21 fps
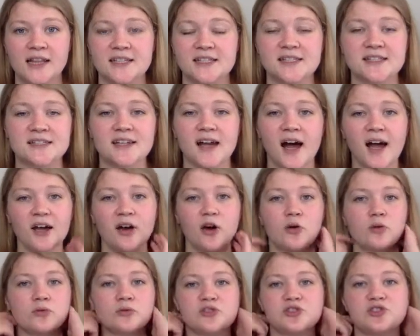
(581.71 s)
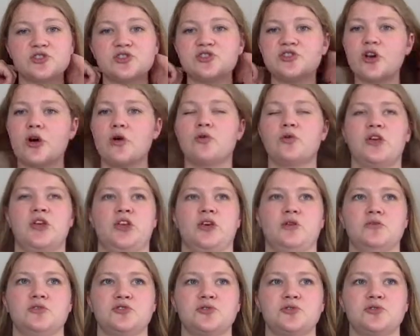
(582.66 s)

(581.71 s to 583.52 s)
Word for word: The style was so cute.